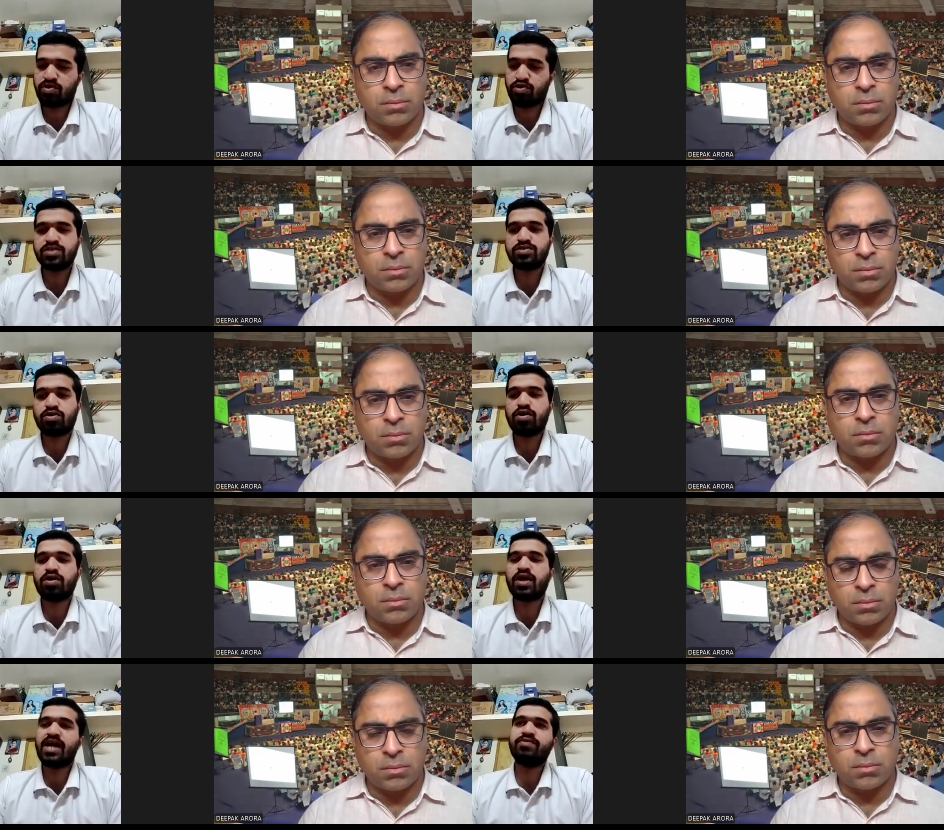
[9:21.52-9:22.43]
Speaker 1: questions
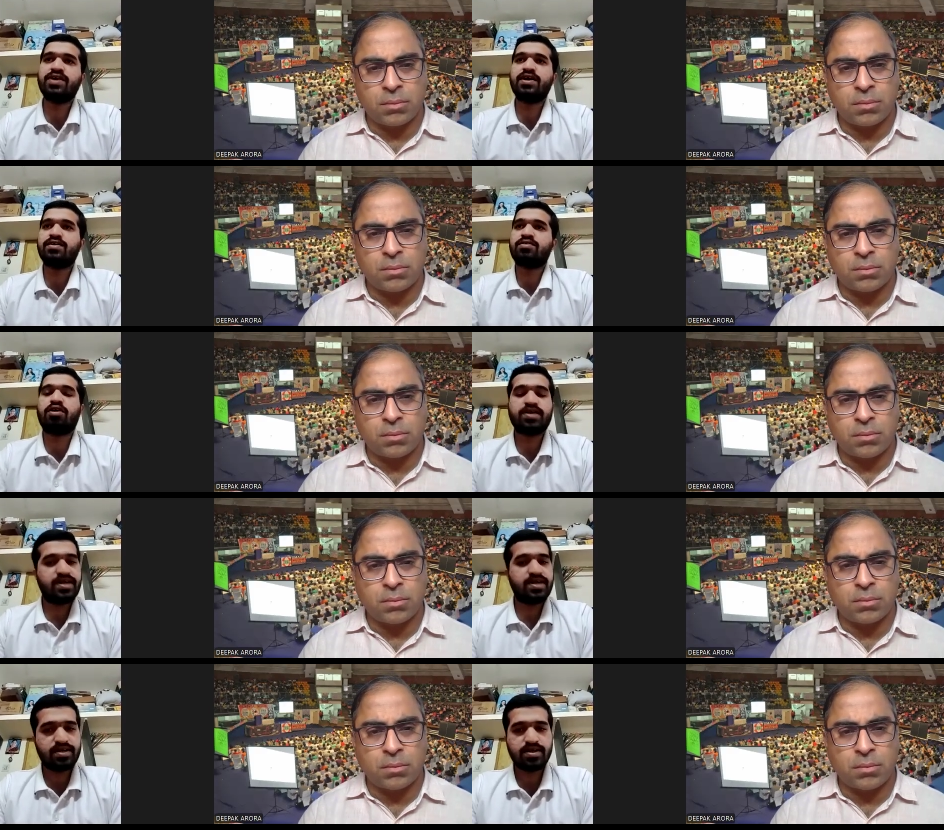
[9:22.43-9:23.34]
wrong and we are
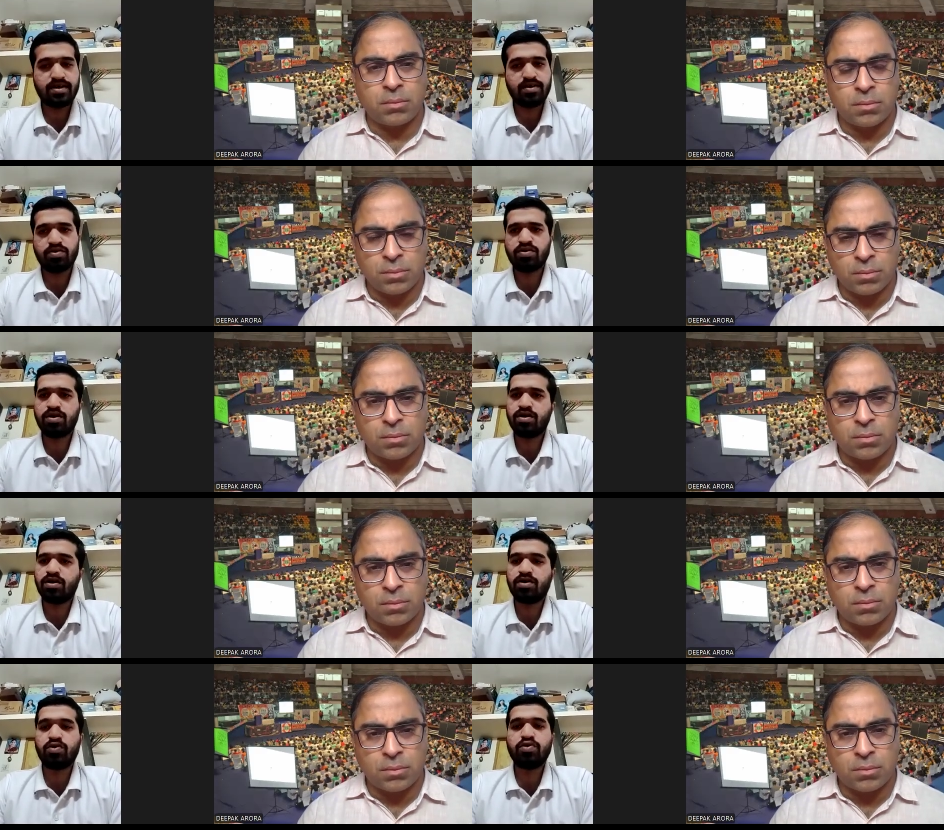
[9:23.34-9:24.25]
not getting a
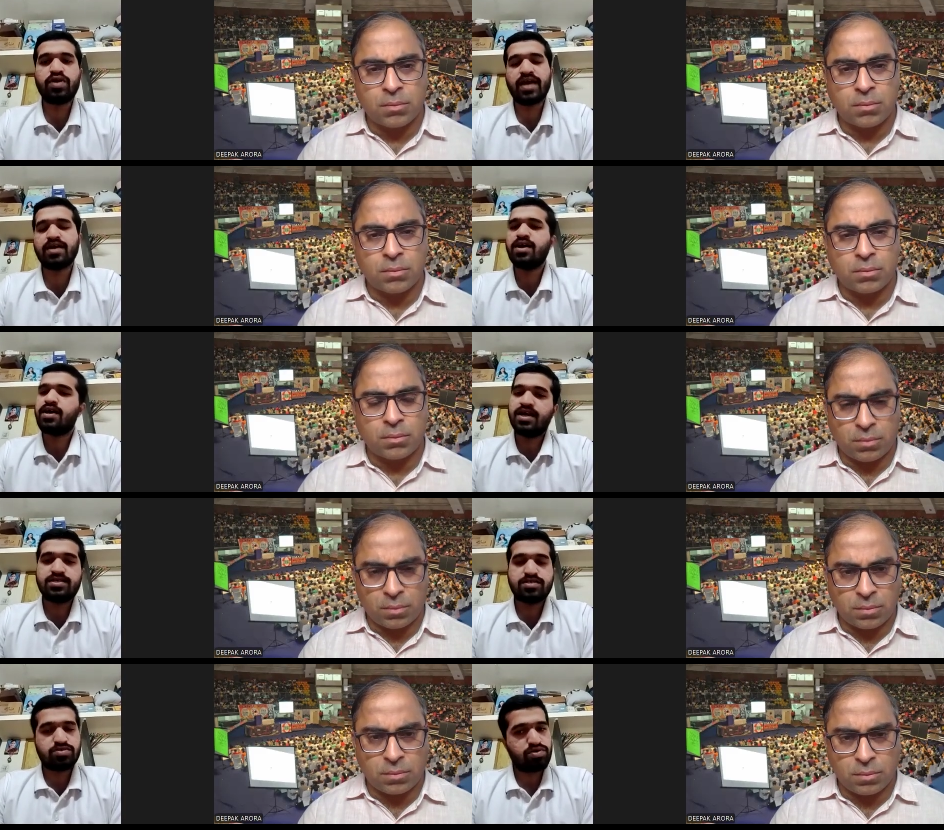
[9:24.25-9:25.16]
good rank,
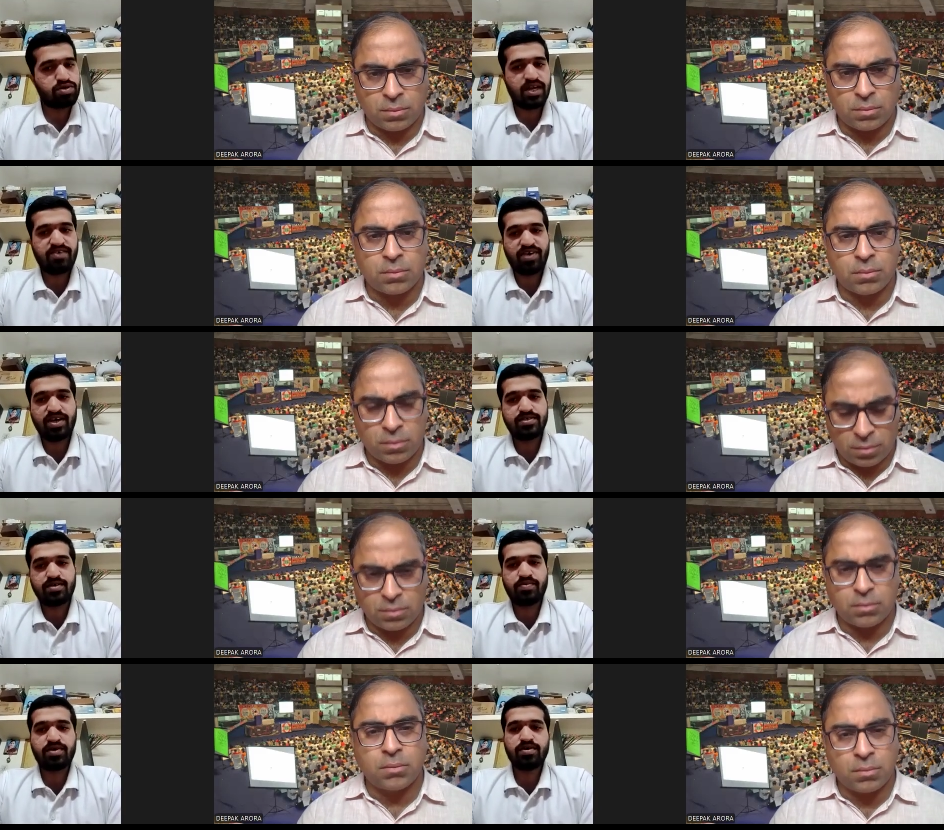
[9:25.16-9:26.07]
it's totally
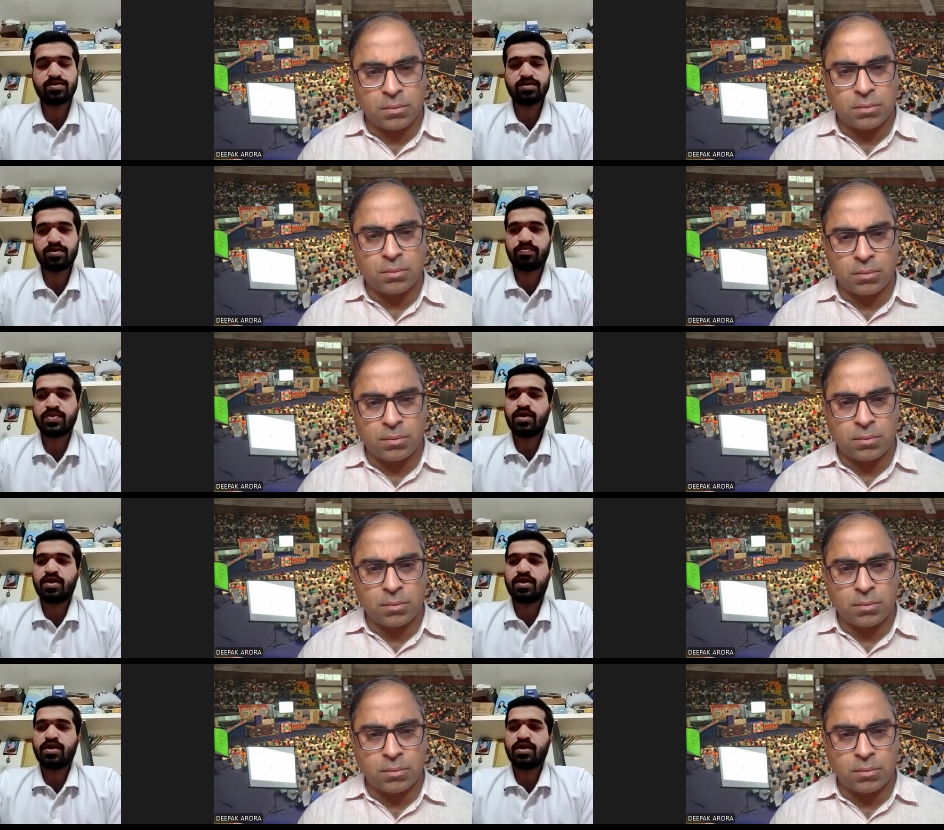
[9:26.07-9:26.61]
fine, sir, because